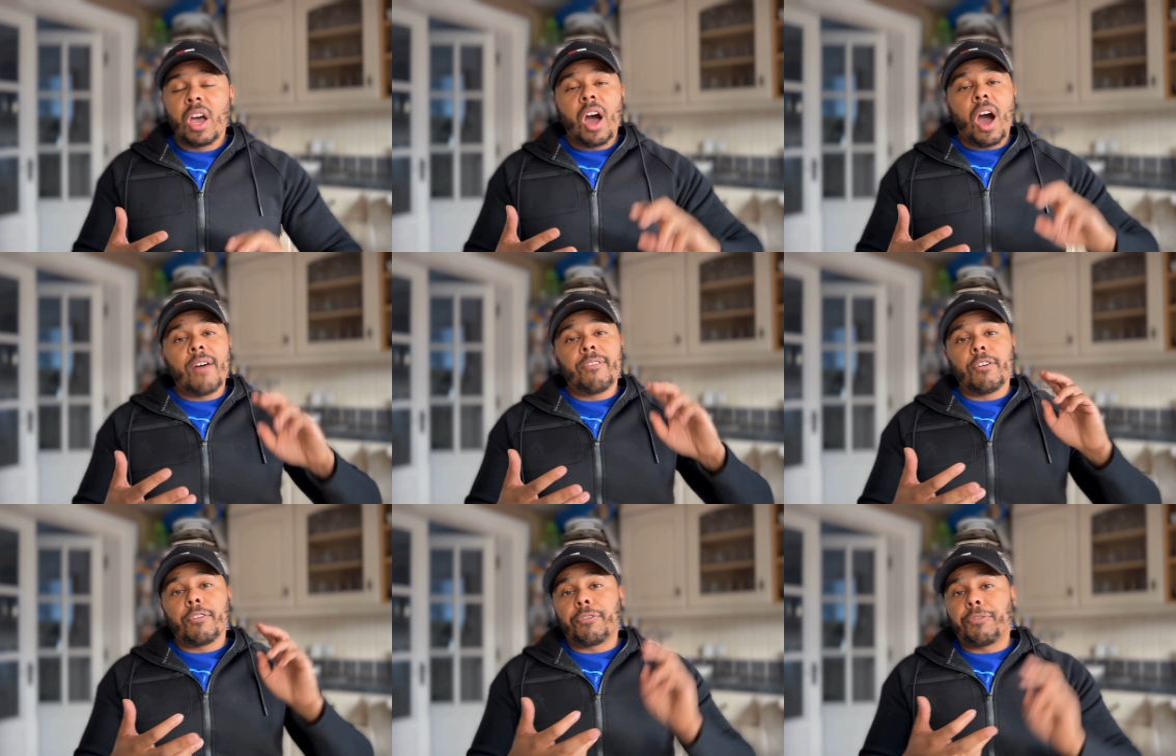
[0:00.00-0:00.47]

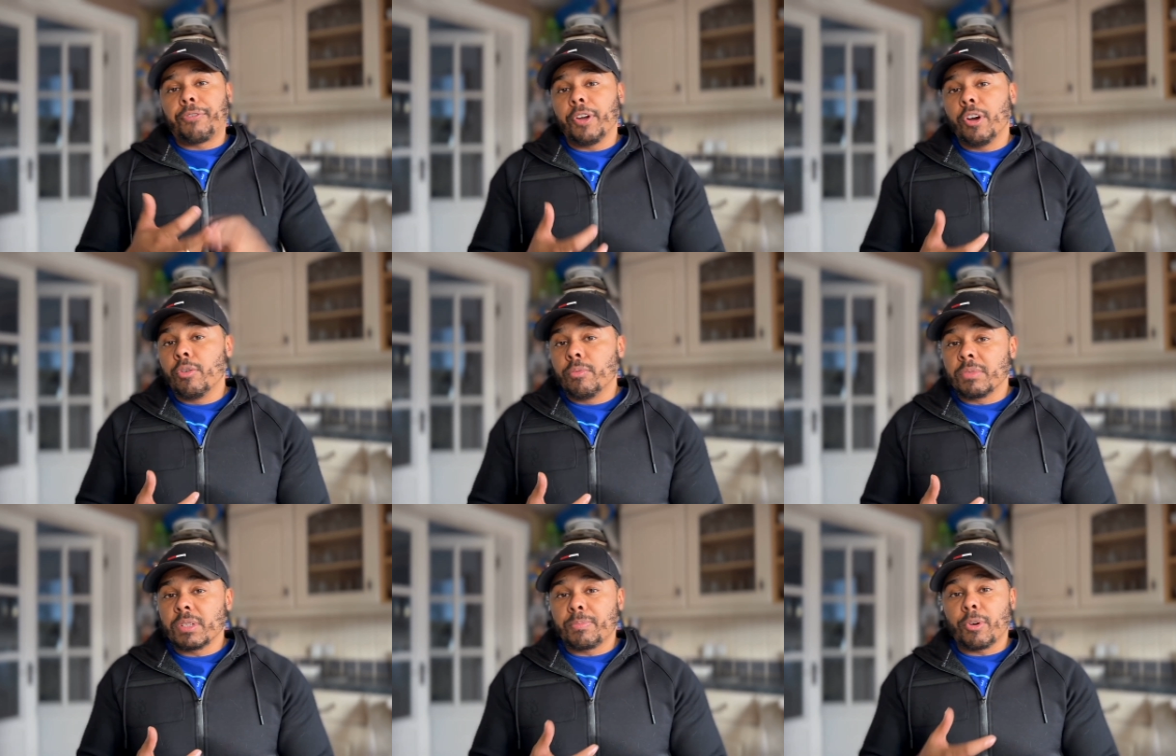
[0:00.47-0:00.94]
other
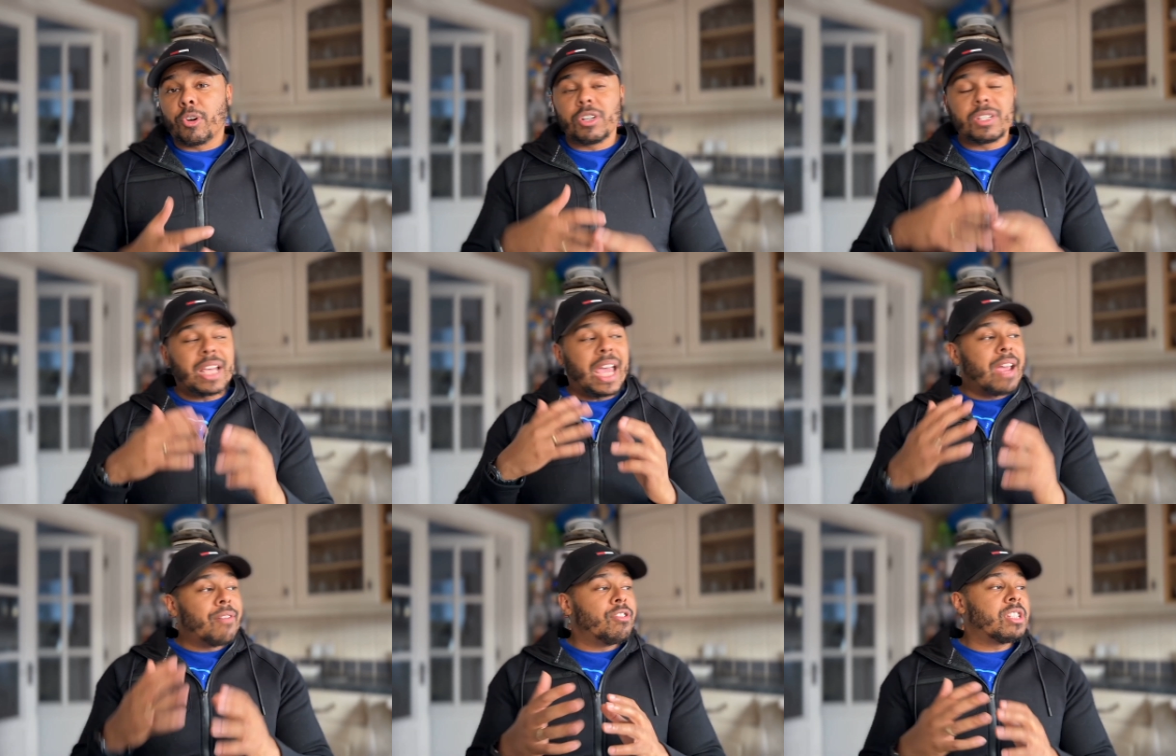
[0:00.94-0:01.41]
films, because
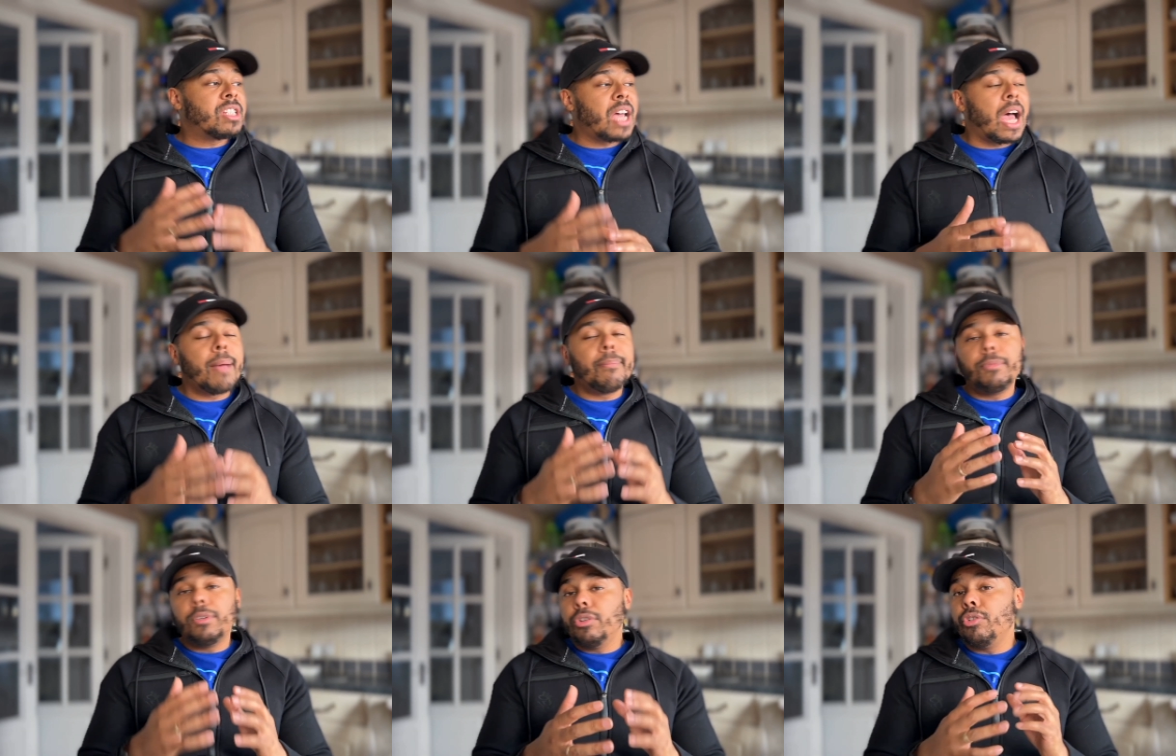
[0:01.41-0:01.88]
every
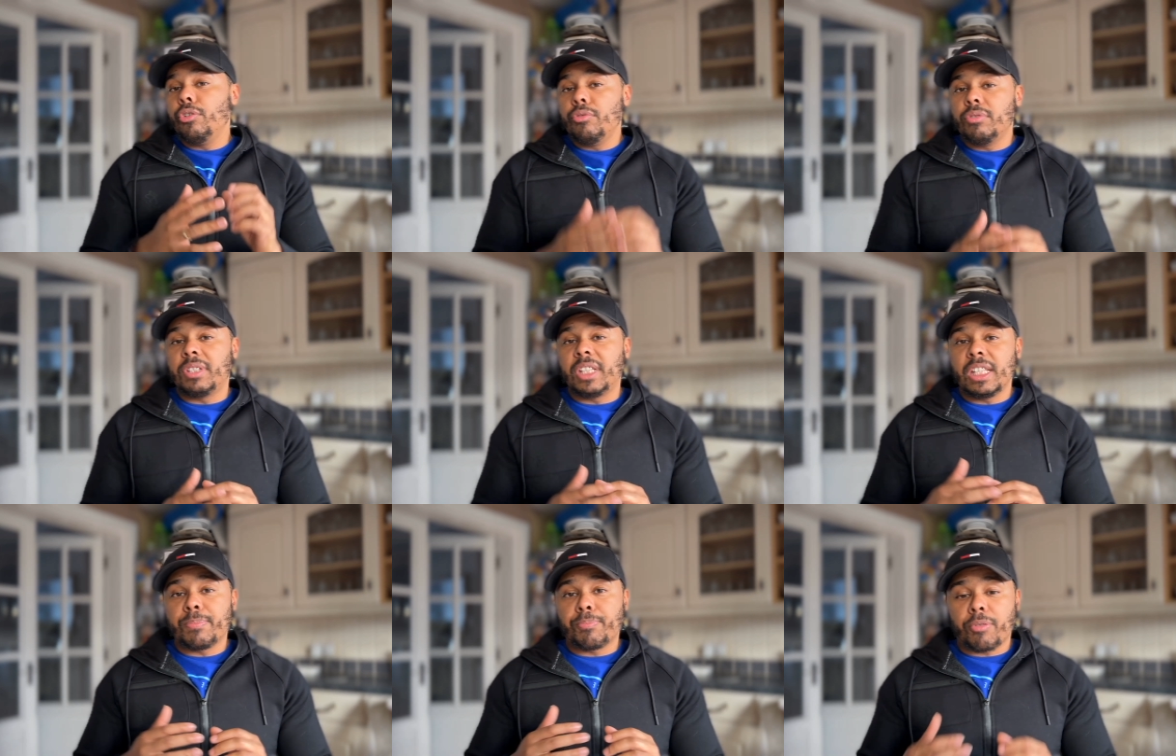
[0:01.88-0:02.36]
time you use
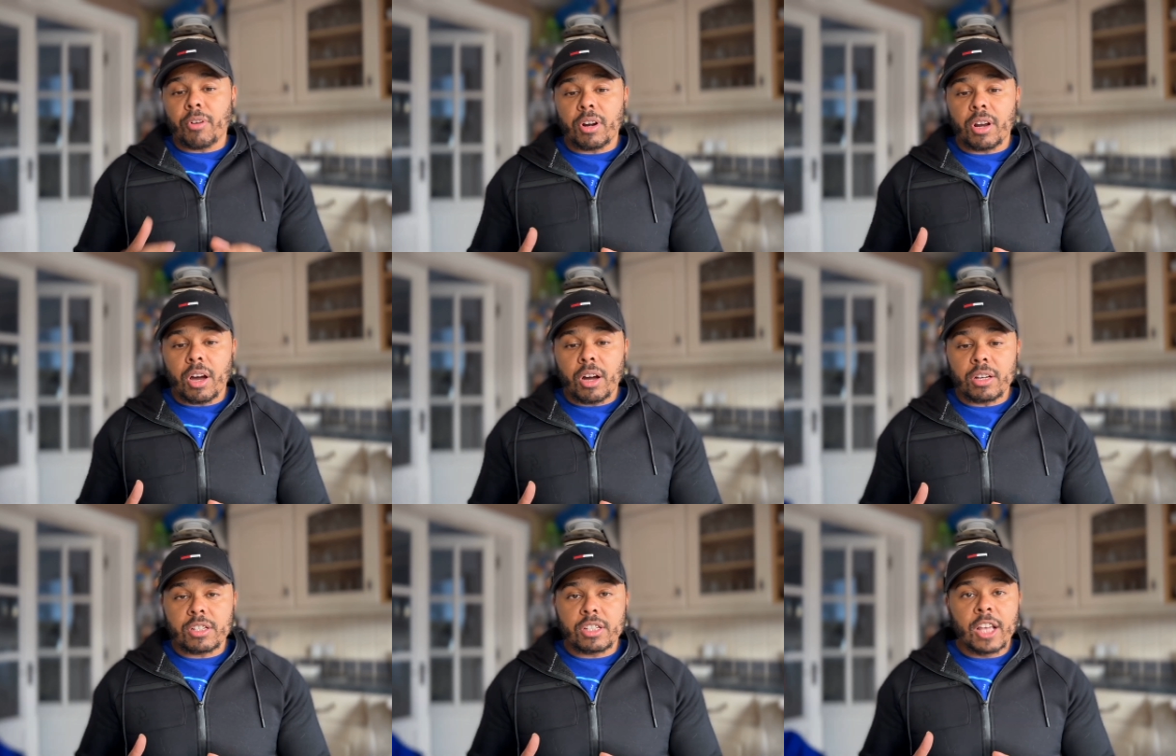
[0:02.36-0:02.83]
these
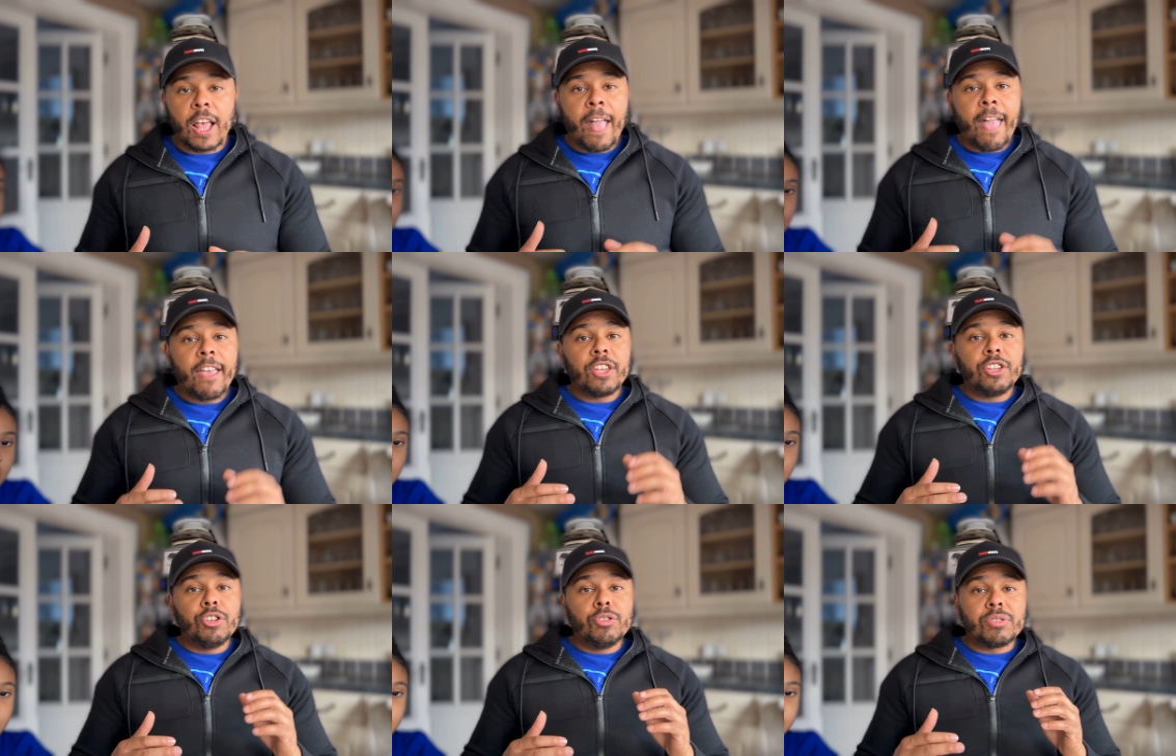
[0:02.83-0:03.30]
products,
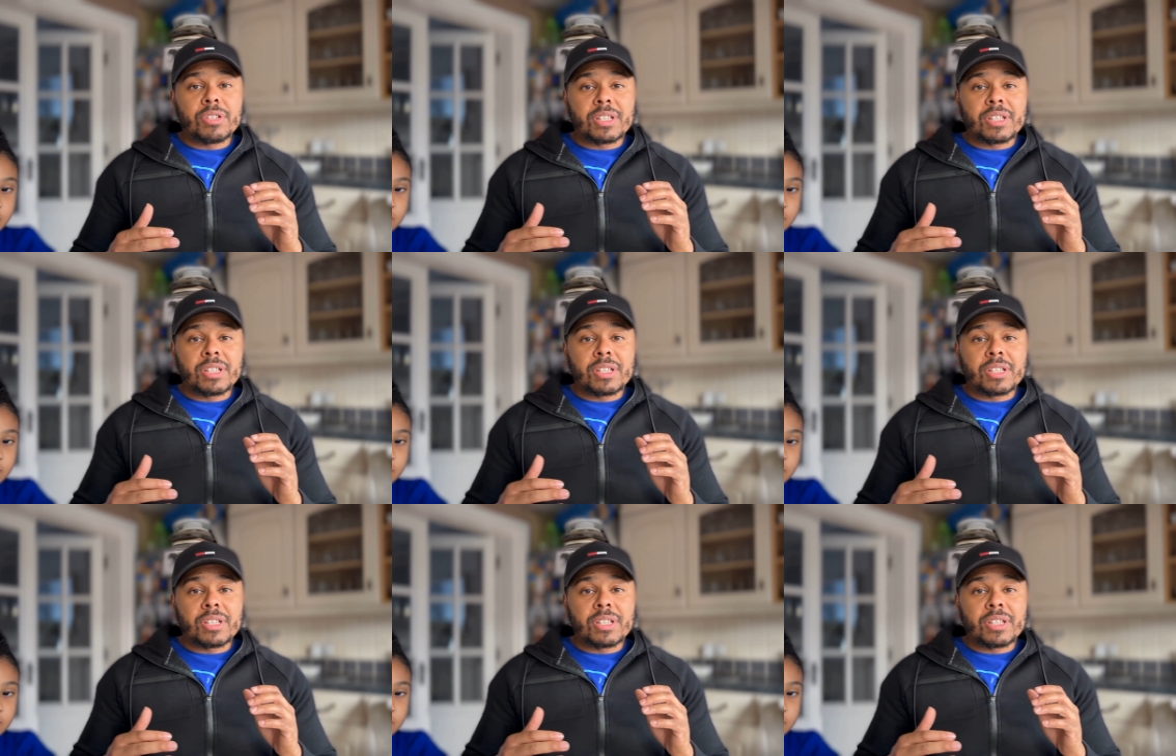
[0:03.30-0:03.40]
you